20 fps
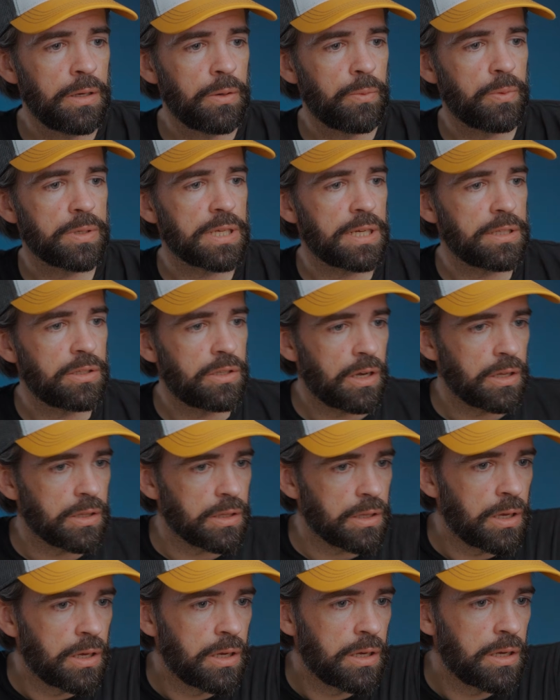Was I
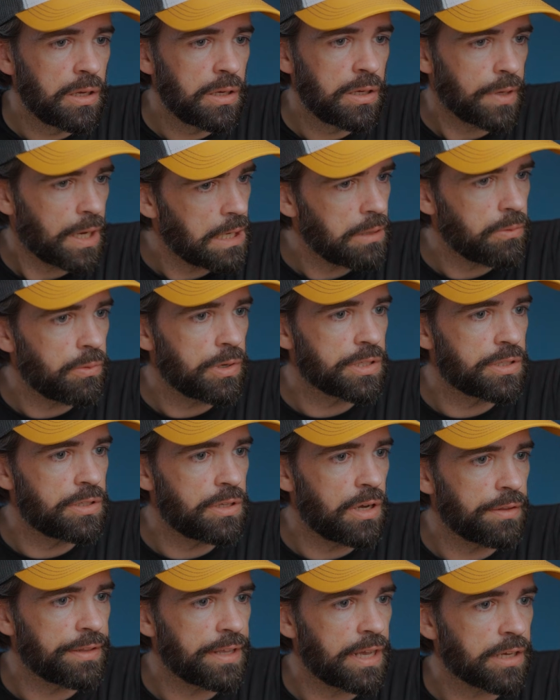done? I was
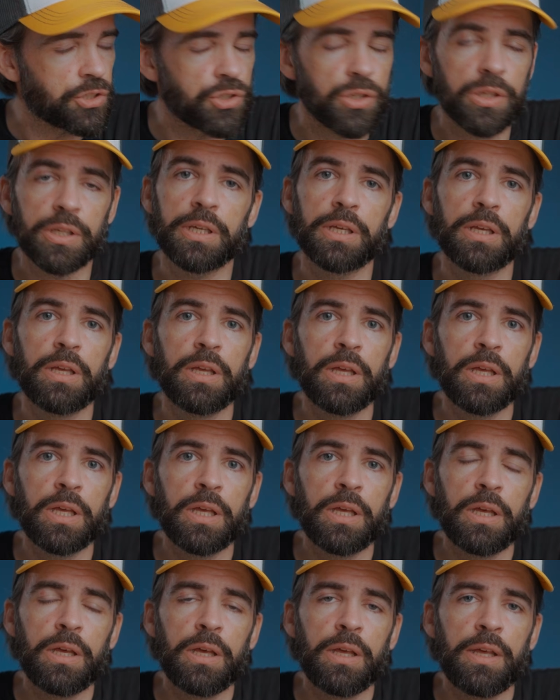done actually.
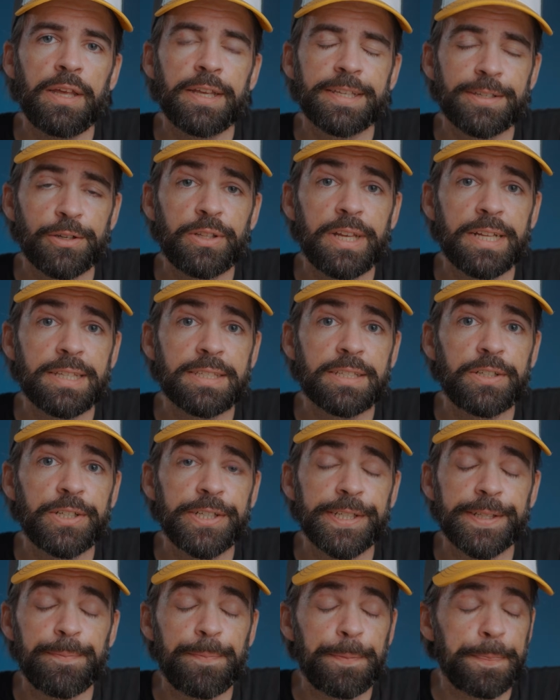So that's
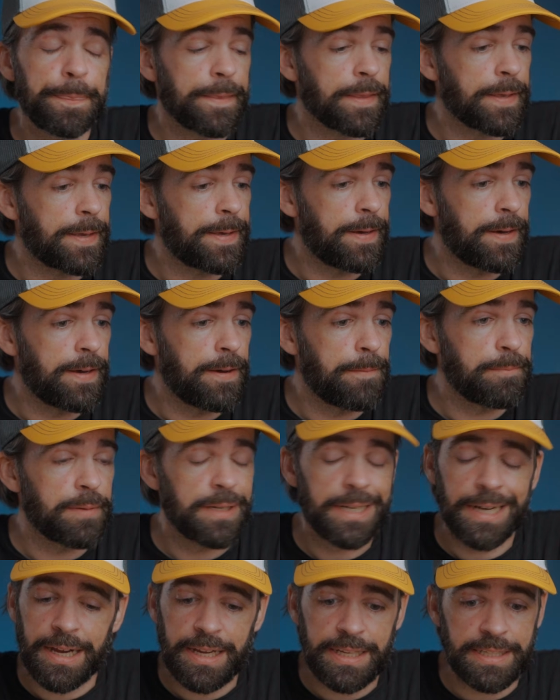good.
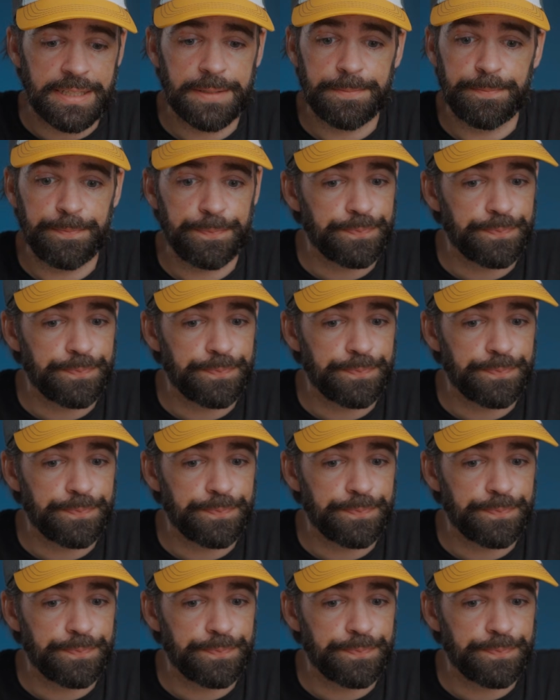Guys,